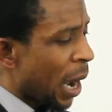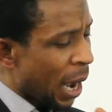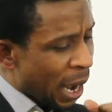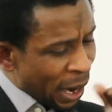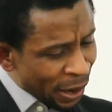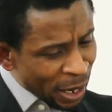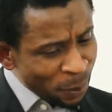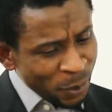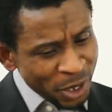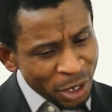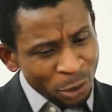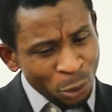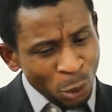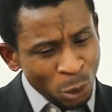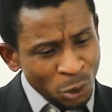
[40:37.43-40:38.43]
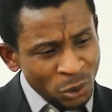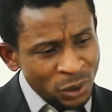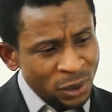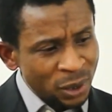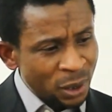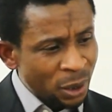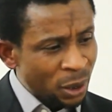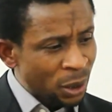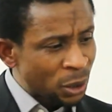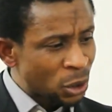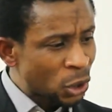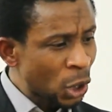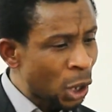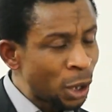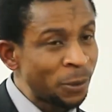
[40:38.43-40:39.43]
Arab heroes
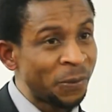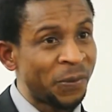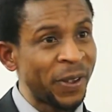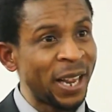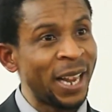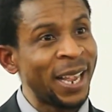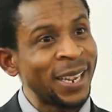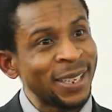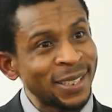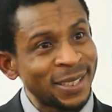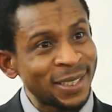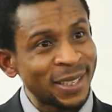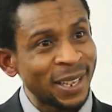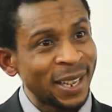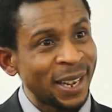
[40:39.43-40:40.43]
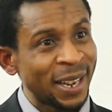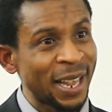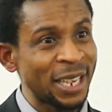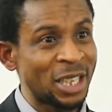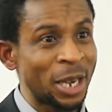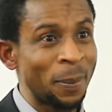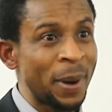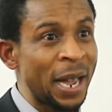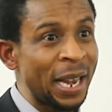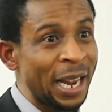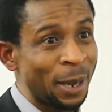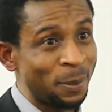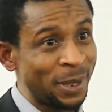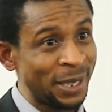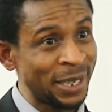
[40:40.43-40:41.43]
turned villains like Jamal
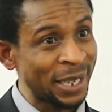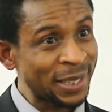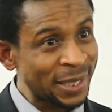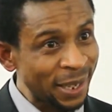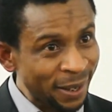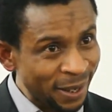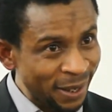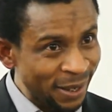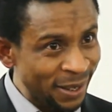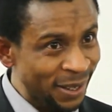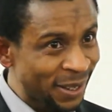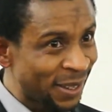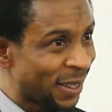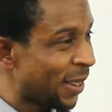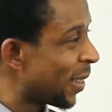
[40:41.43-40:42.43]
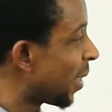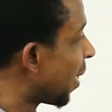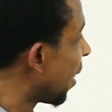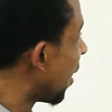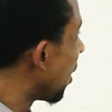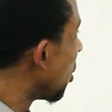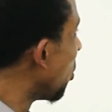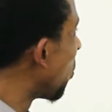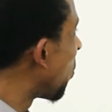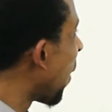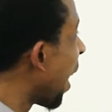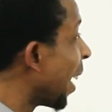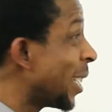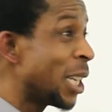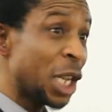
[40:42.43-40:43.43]
Abdel Nasser. You
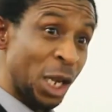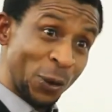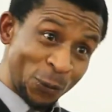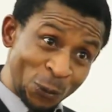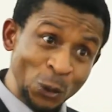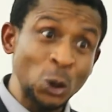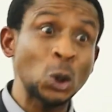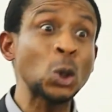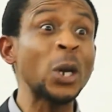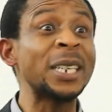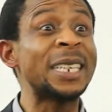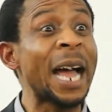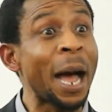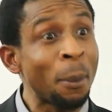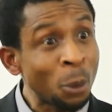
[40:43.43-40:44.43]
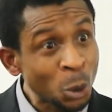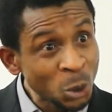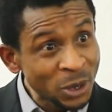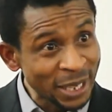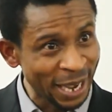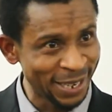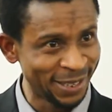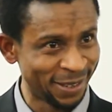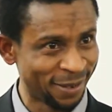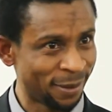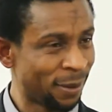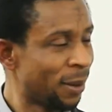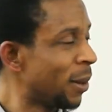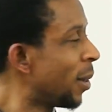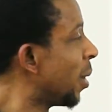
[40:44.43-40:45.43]
find even Saddam
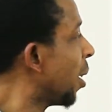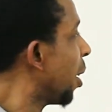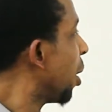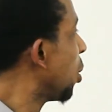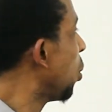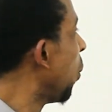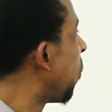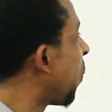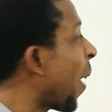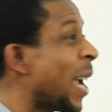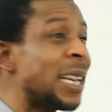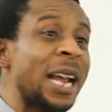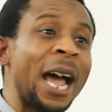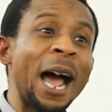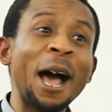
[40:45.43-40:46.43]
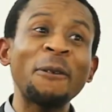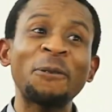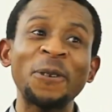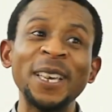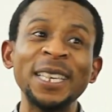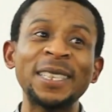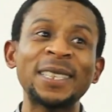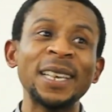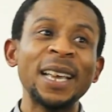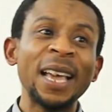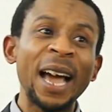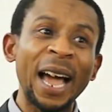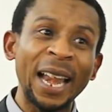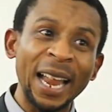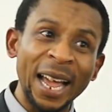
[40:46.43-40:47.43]
Hussein. You find Hafiz
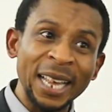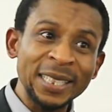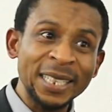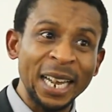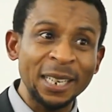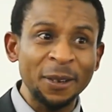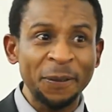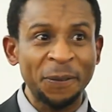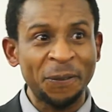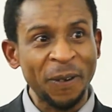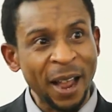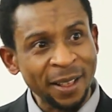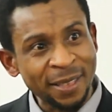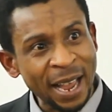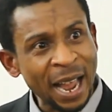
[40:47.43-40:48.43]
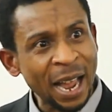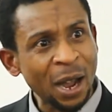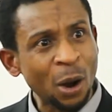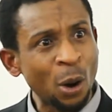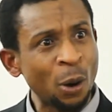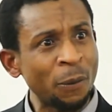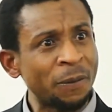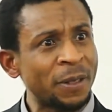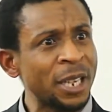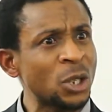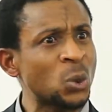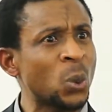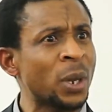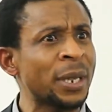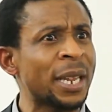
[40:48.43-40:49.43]
al-Assad, father of
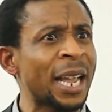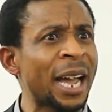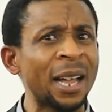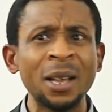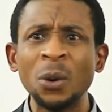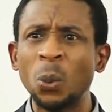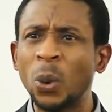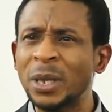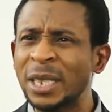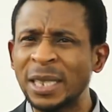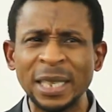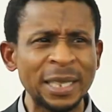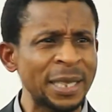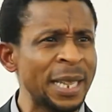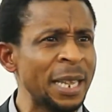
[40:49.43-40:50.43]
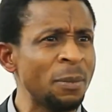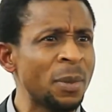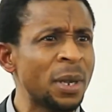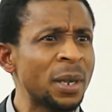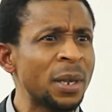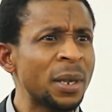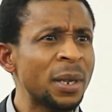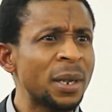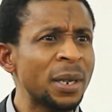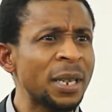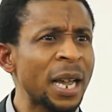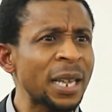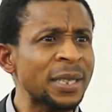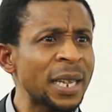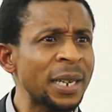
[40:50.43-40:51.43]
this one there. What is his name?
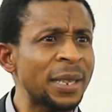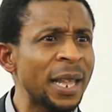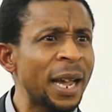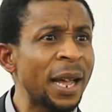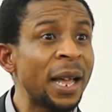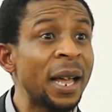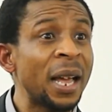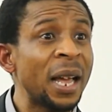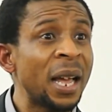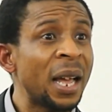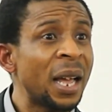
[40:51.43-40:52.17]
The Assad there?